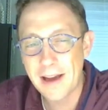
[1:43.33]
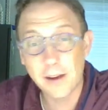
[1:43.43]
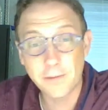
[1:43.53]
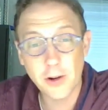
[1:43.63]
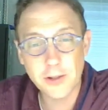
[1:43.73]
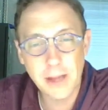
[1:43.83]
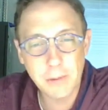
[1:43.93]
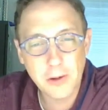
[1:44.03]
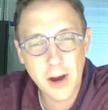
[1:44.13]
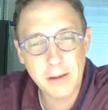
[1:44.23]
Conversely,
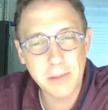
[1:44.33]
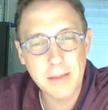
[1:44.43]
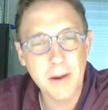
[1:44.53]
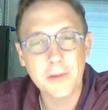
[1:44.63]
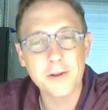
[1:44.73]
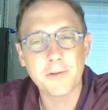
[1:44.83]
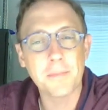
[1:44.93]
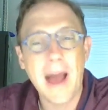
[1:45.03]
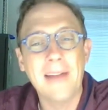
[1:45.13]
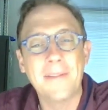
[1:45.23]
we try to blame others for
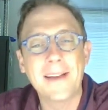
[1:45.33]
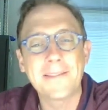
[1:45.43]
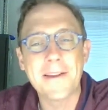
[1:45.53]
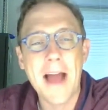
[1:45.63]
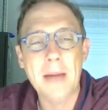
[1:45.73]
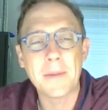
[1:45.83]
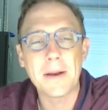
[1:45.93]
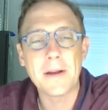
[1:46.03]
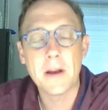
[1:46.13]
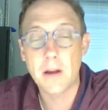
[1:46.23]
bad things that
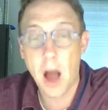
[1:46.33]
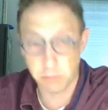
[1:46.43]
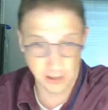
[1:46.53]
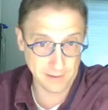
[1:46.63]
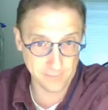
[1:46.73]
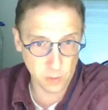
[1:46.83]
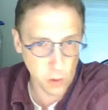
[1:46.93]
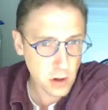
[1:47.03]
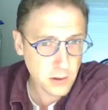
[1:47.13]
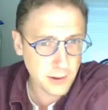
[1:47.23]
happen. I'm late for
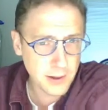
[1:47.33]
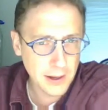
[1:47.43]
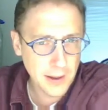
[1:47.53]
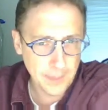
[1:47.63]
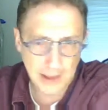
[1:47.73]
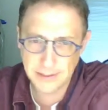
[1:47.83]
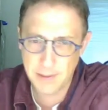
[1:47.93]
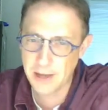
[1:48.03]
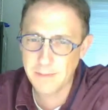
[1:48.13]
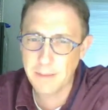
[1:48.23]
work. It's
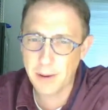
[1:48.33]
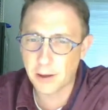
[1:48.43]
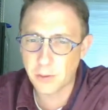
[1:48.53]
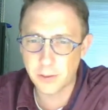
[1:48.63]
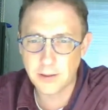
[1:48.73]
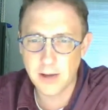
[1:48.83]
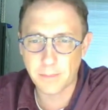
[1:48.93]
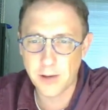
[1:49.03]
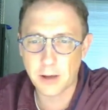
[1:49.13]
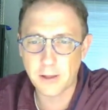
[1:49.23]
because my parents wouldn't
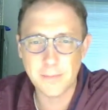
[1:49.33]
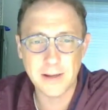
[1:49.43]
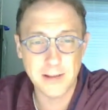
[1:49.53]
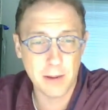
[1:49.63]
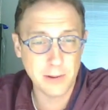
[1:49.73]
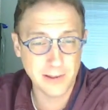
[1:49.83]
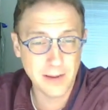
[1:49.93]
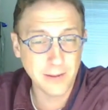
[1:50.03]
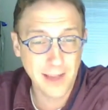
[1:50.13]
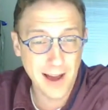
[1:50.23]
stop talking to me as I was
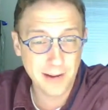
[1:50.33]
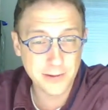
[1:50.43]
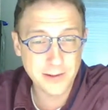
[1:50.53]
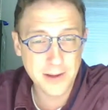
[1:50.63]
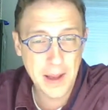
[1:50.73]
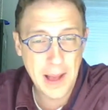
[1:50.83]
leaving the house.